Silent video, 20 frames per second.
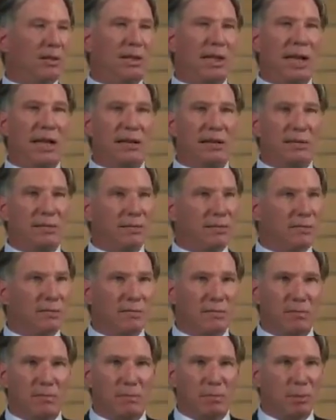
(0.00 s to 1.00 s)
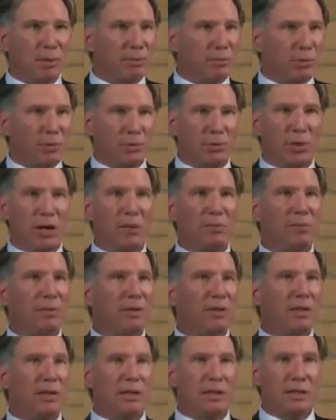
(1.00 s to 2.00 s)
get peripheral
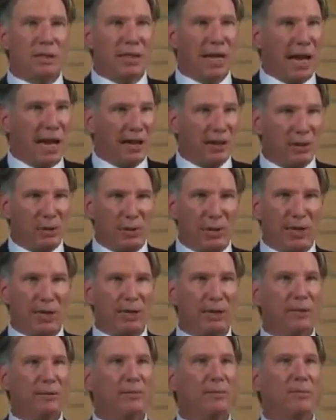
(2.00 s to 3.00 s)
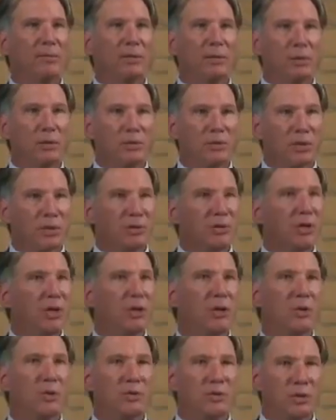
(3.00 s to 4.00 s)
neuropathy, gangrene, lose their
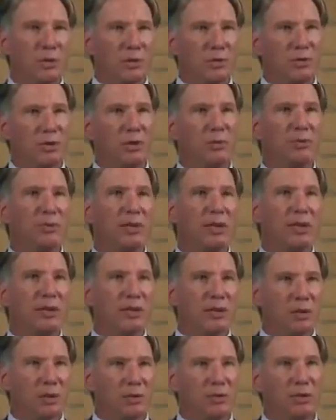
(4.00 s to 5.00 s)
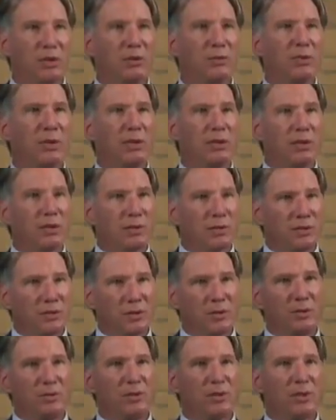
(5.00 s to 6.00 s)
toes, lose their feet, lose their
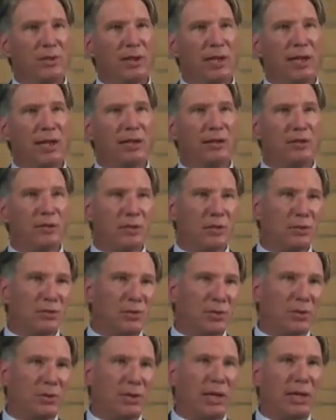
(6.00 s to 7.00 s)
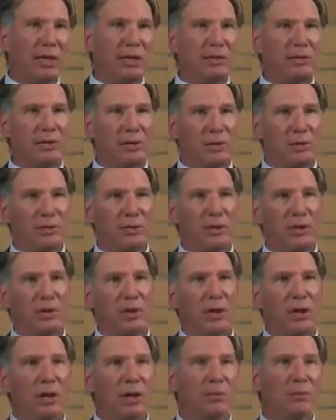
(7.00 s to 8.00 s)
fingers, lose their hands, lose their legs, lose their
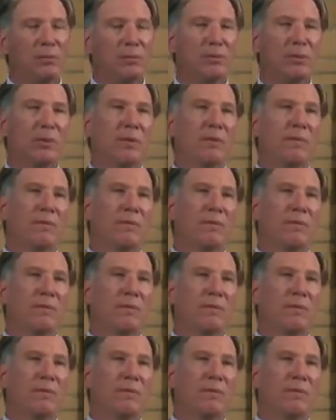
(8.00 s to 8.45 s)
arms.